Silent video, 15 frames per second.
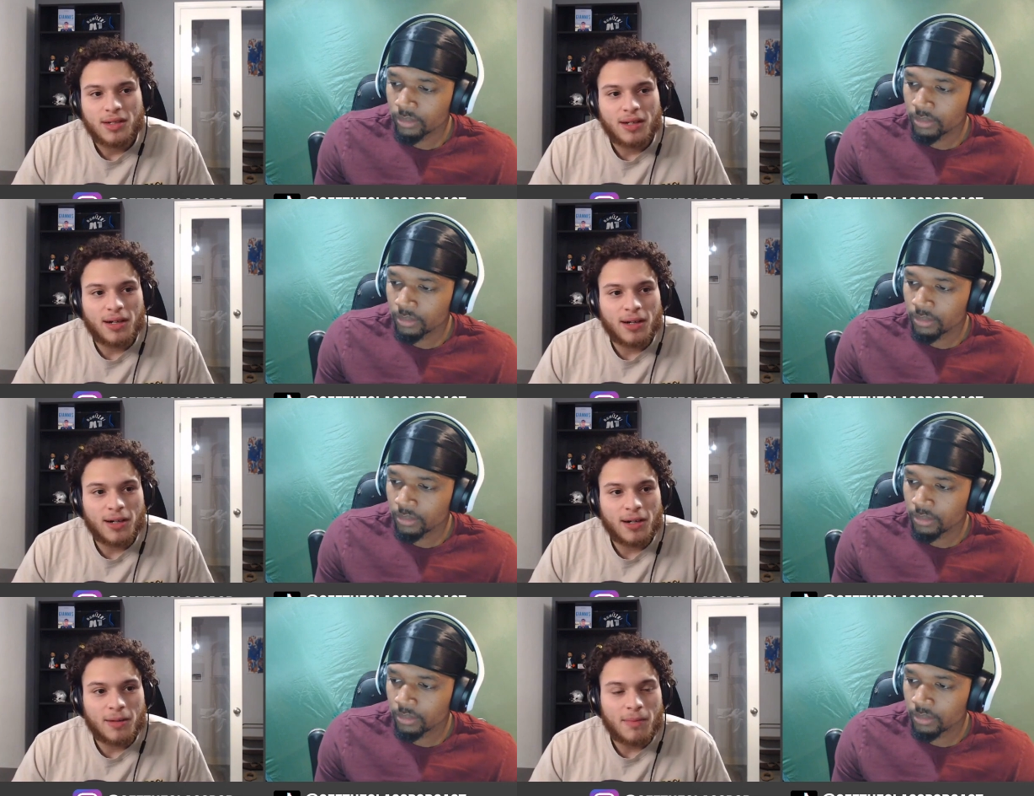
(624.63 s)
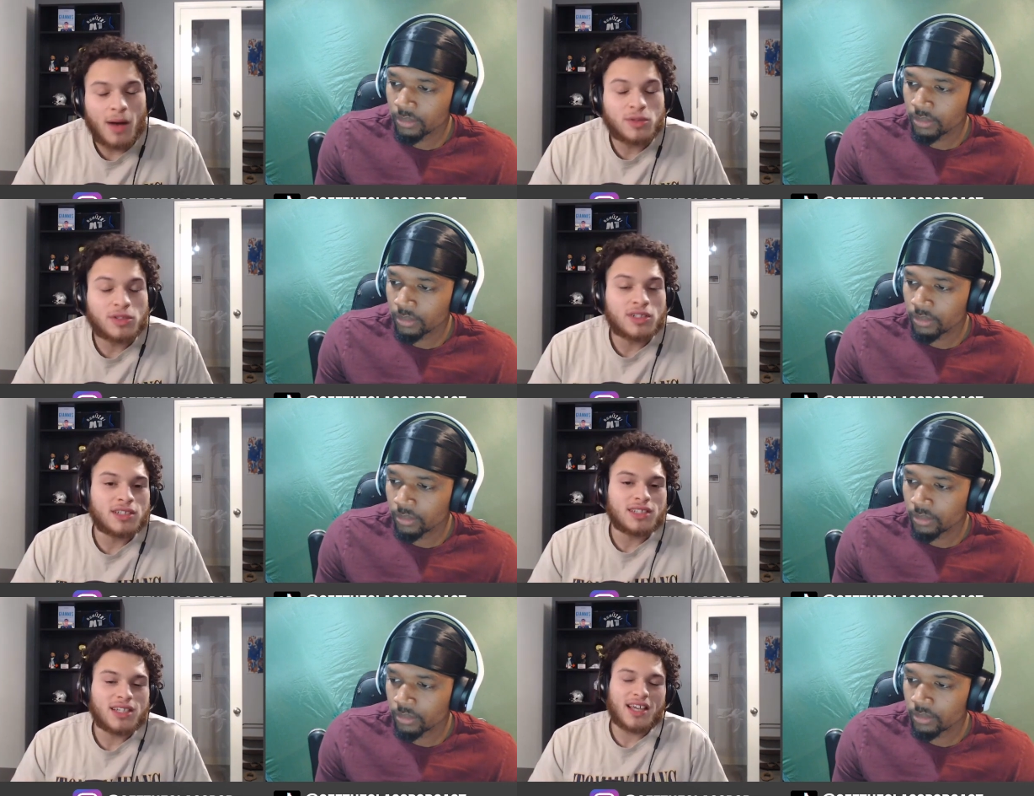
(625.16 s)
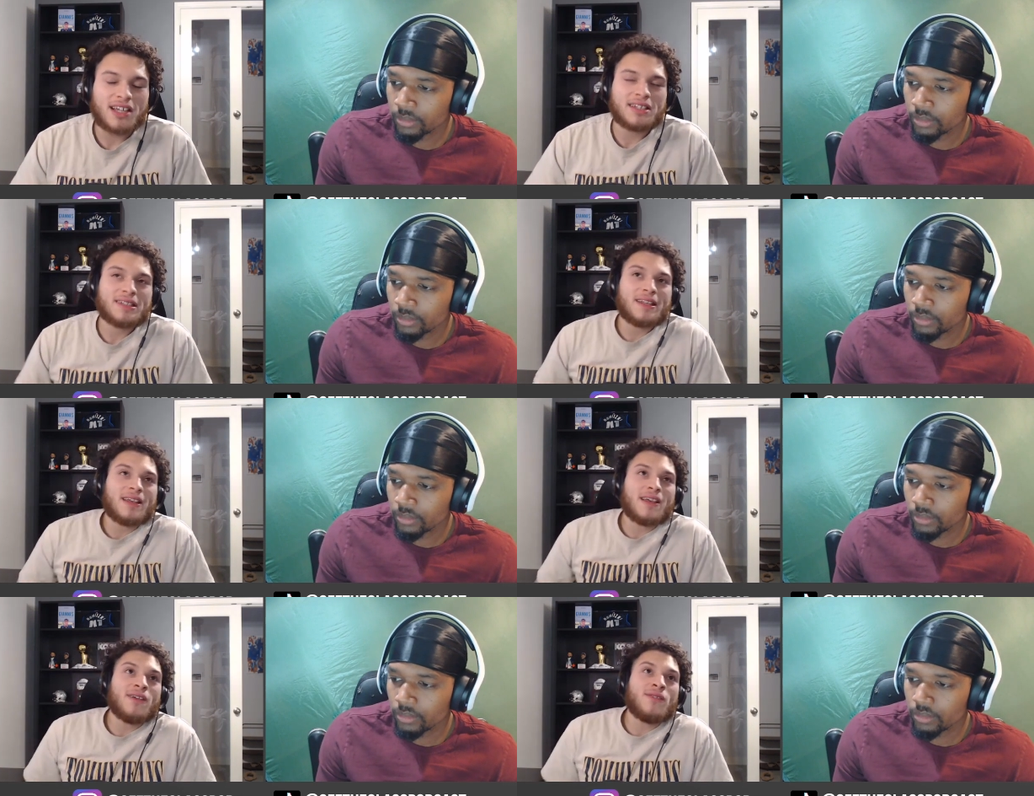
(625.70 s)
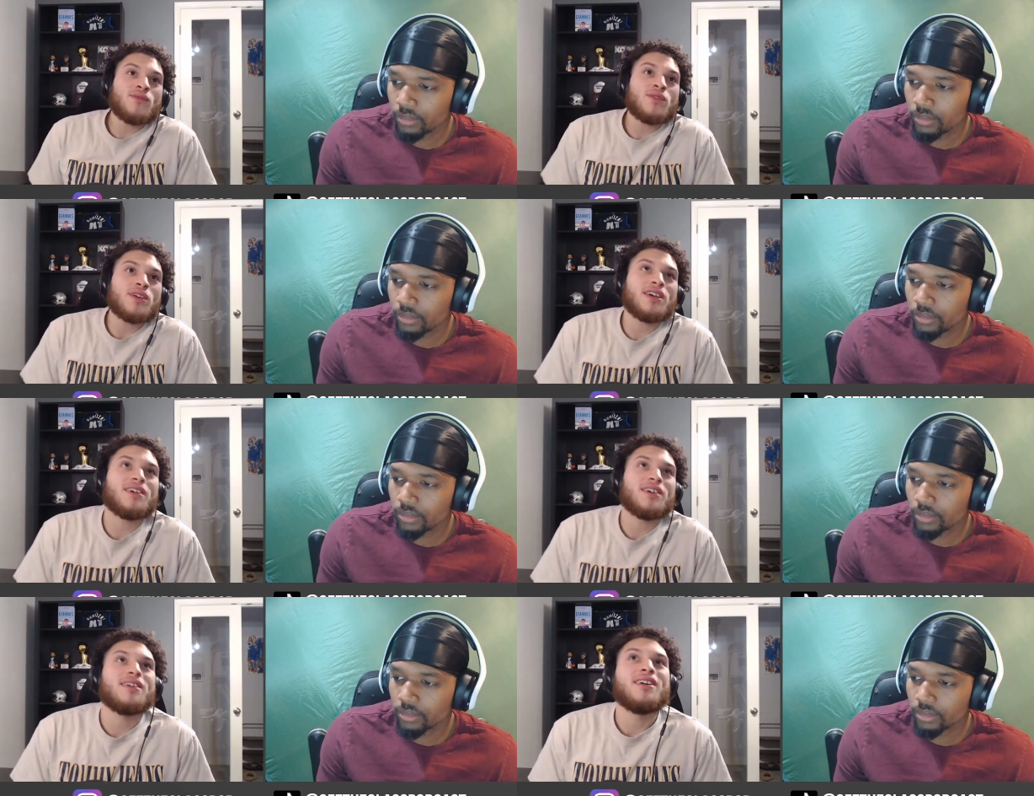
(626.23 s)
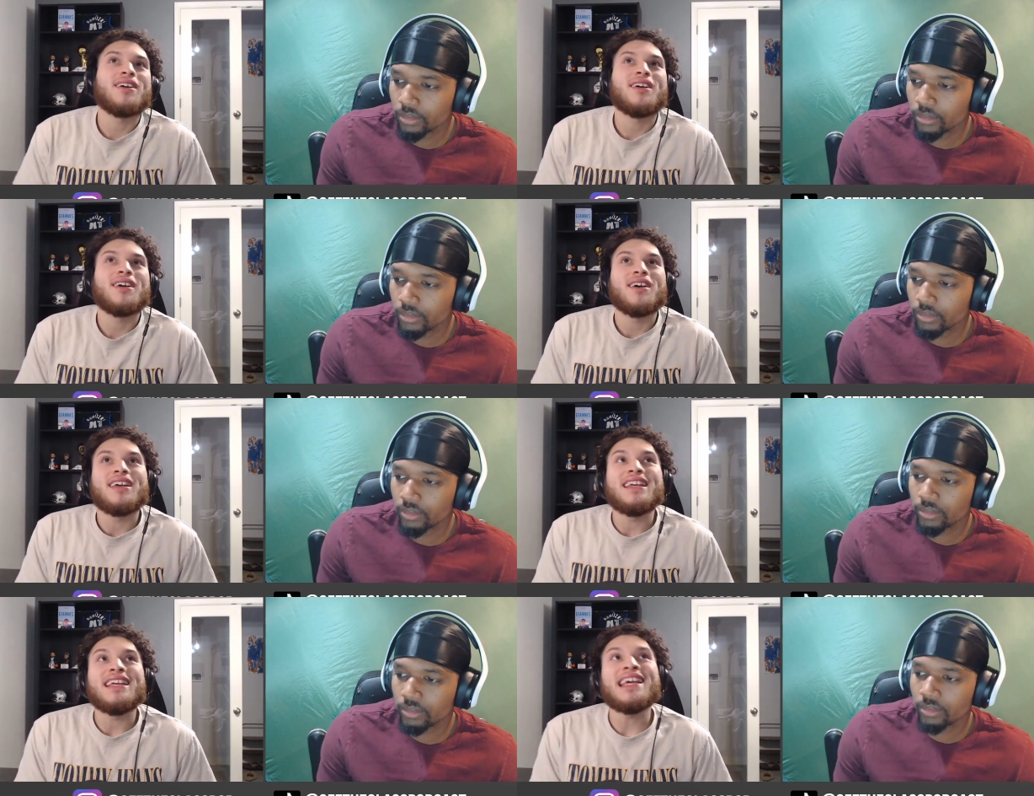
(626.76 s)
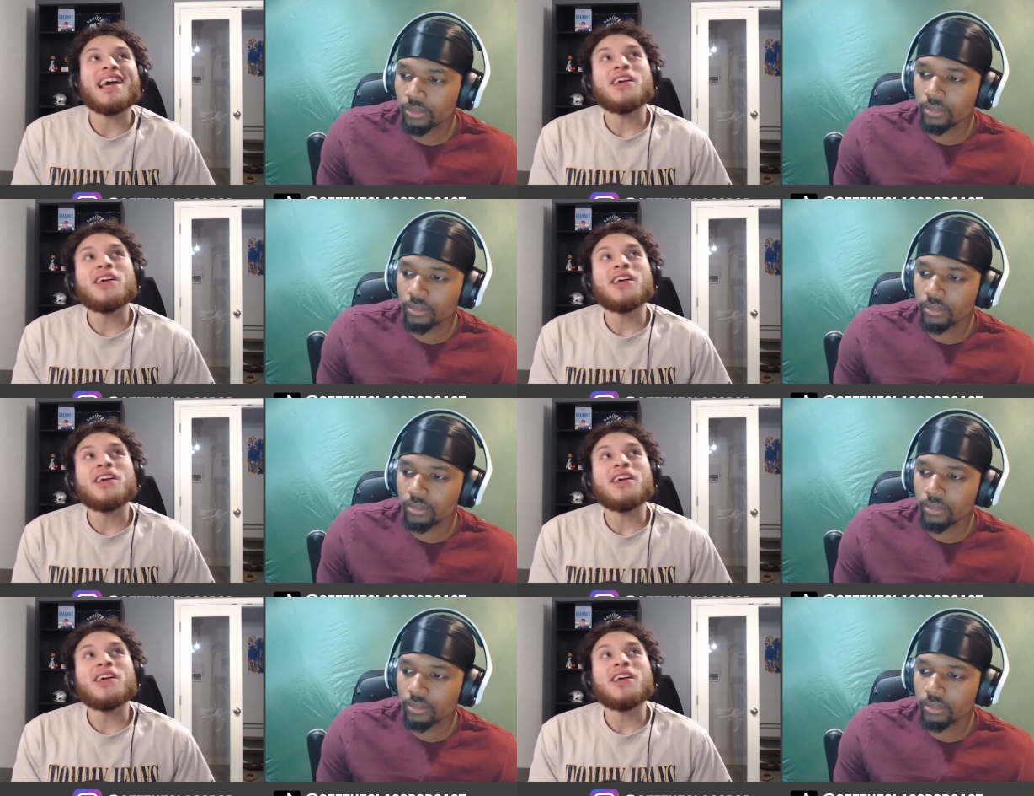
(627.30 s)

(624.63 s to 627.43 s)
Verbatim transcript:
Speaker 1: Um, I was going to say, if, yeah,